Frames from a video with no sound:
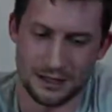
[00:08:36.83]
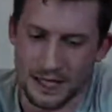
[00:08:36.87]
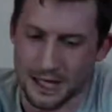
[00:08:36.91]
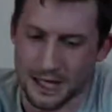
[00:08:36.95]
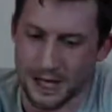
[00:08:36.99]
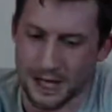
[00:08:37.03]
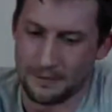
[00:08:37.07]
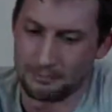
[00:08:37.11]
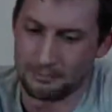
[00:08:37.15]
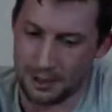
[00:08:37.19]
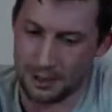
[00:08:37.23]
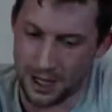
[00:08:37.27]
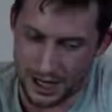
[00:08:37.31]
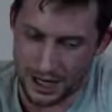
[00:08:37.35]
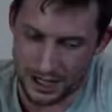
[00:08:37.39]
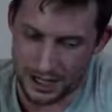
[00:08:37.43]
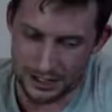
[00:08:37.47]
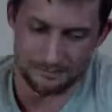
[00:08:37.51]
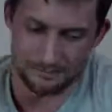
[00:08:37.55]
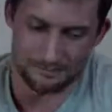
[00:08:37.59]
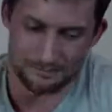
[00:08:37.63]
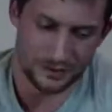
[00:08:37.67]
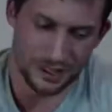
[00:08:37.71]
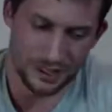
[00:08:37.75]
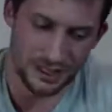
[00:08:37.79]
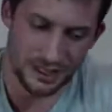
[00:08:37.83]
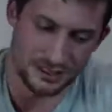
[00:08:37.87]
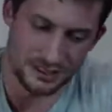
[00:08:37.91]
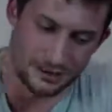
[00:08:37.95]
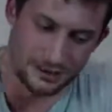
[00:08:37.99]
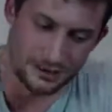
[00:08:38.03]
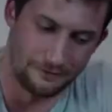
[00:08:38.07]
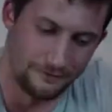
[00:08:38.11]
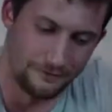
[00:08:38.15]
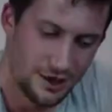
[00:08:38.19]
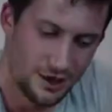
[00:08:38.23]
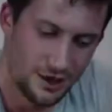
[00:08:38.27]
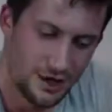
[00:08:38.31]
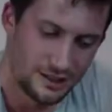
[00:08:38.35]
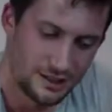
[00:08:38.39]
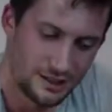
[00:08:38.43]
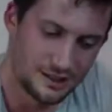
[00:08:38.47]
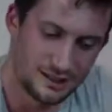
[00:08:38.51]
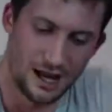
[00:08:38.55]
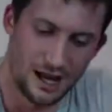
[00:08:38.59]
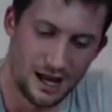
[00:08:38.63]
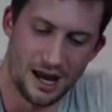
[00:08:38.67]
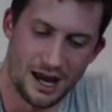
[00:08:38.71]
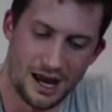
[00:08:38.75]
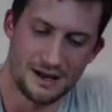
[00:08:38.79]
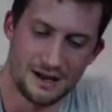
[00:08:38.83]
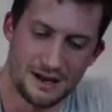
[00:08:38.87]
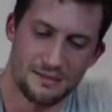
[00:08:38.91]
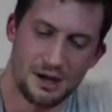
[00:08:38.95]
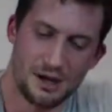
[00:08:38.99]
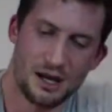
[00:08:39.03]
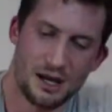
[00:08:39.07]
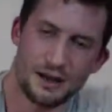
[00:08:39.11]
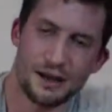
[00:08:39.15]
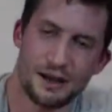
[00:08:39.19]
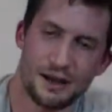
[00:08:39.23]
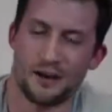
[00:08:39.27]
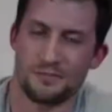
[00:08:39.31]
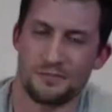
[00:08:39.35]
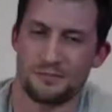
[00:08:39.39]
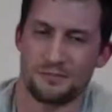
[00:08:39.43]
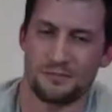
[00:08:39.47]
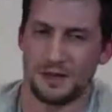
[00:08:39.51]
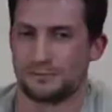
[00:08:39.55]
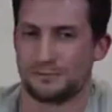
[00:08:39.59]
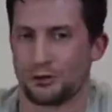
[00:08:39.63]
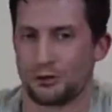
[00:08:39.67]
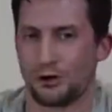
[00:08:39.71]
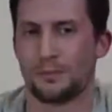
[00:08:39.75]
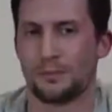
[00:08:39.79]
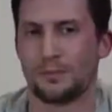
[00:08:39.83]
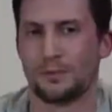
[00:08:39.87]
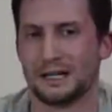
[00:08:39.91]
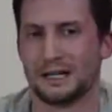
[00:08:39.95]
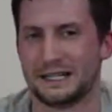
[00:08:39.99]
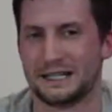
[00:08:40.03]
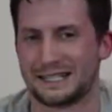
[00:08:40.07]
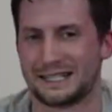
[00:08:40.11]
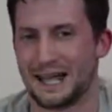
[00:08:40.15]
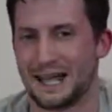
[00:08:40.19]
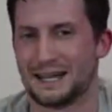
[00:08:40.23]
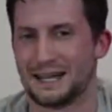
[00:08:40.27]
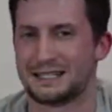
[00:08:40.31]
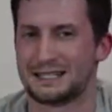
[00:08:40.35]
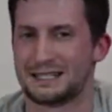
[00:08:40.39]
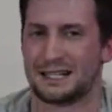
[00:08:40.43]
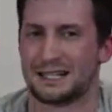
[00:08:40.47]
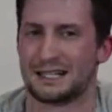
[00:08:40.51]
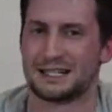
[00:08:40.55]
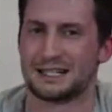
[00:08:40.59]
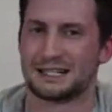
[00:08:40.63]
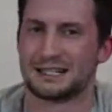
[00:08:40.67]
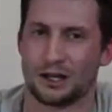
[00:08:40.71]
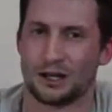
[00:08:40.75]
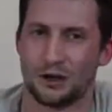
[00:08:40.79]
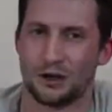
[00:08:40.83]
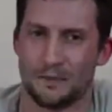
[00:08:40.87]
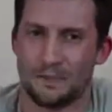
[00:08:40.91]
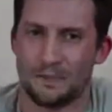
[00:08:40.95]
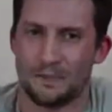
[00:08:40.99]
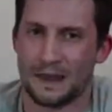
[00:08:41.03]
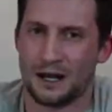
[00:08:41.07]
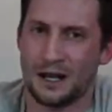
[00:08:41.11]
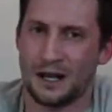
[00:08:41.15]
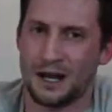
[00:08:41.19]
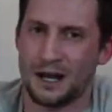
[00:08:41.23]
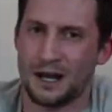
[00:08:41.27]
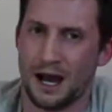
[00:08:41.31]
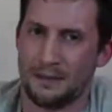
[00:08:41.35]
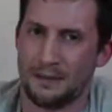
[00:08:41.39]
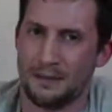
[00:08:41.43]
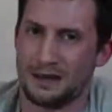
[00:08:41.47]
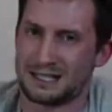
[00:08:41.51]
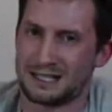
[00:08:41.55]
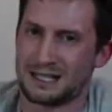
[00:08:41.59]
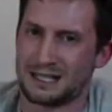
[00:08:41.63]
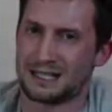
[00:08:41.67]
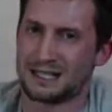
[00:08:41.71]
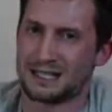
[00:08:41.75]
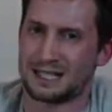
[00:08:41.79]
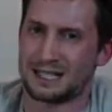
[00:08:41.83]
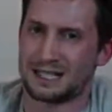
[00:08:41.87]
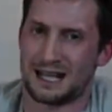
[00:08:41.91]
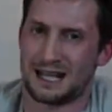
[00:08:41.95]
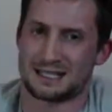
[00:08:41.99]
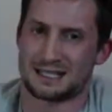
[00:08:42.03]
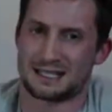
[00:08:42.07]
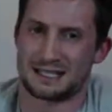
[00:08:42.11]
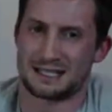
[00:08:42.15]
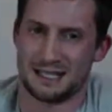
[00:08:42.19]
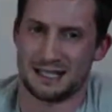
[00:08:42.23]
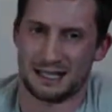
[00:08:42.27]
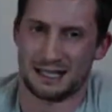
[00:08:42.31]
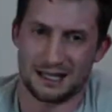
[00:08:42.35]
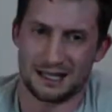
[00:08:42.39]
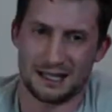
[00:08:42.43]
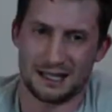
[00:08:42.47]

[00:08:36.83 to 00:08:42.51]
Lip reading: but it's the first time that I've been properly testing it. So I'm basically testing